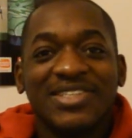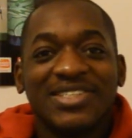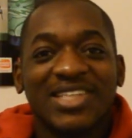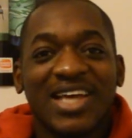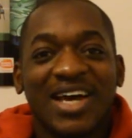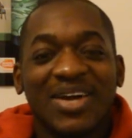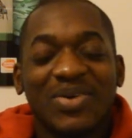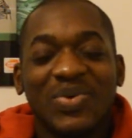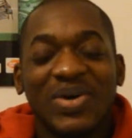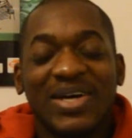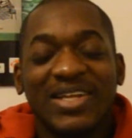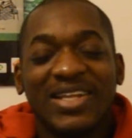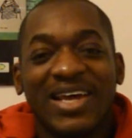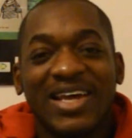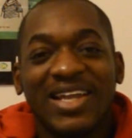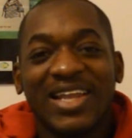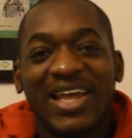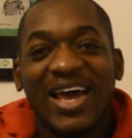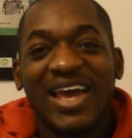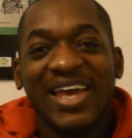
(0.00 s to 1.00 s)
like where
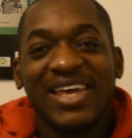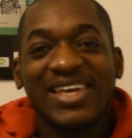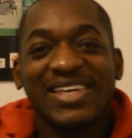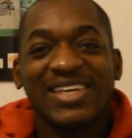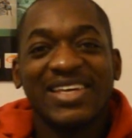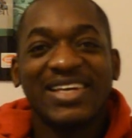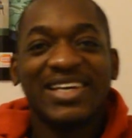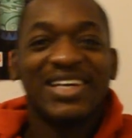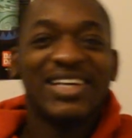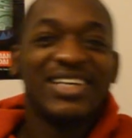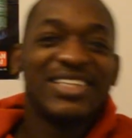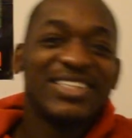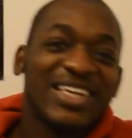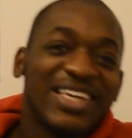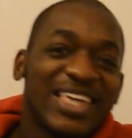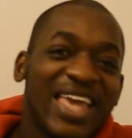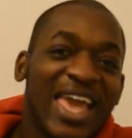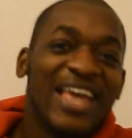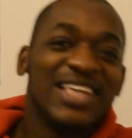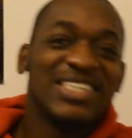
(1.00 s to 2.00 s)
they're
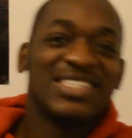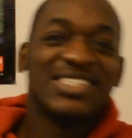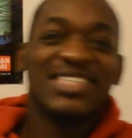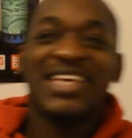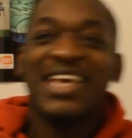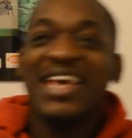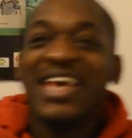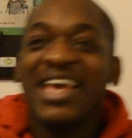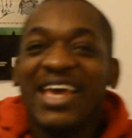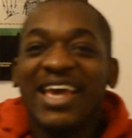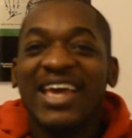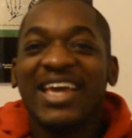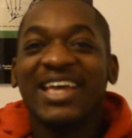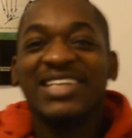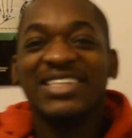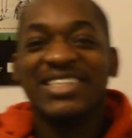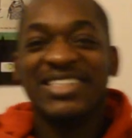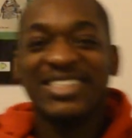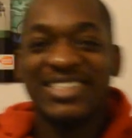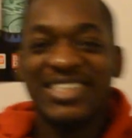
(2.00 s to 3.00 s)
kissing, and
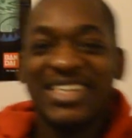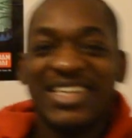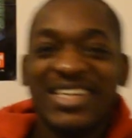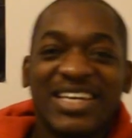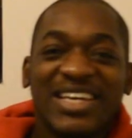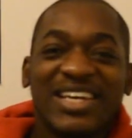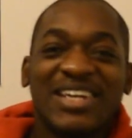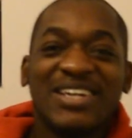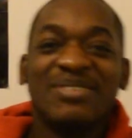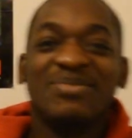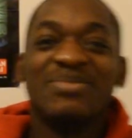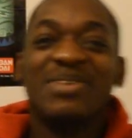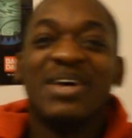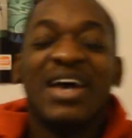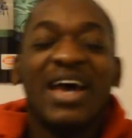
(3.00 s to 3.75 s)
you see him.